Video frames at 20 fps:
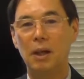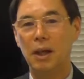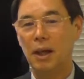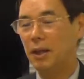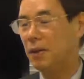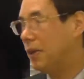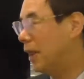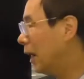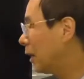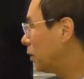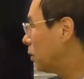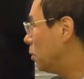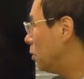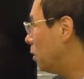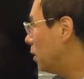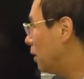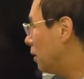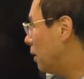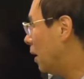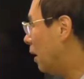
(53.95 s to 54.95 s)
And that
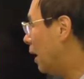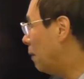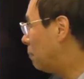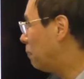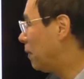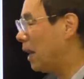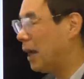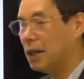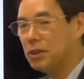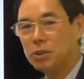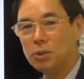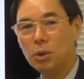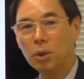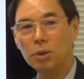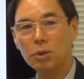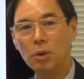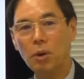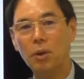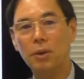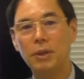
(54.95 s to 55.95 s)
applies
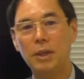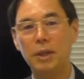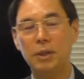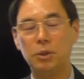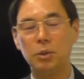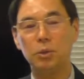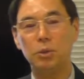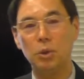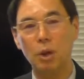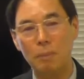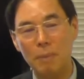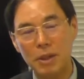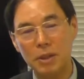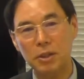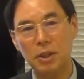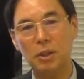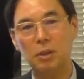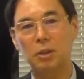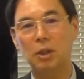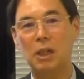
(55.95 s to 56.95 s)
not only to
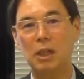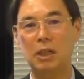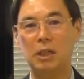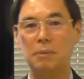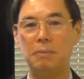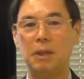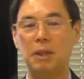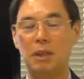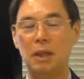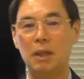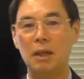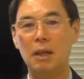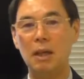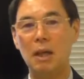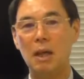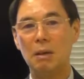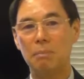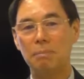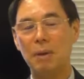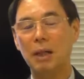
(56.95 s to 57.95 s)
domestic
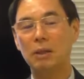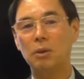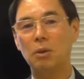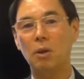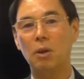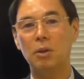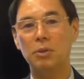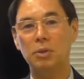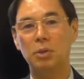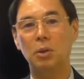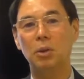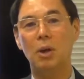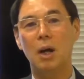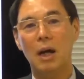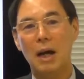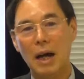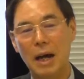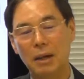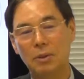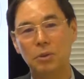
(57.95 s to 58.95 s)
connectivity, but also
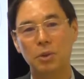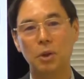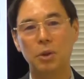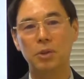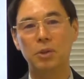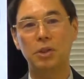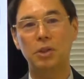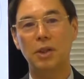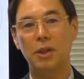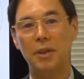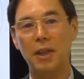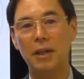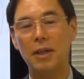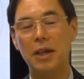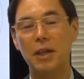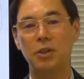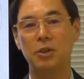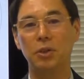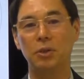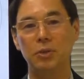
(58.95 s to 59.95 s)
across the
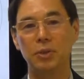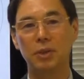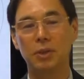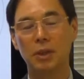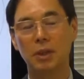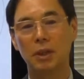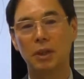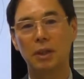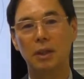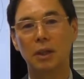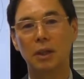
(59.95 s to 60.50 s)
nations.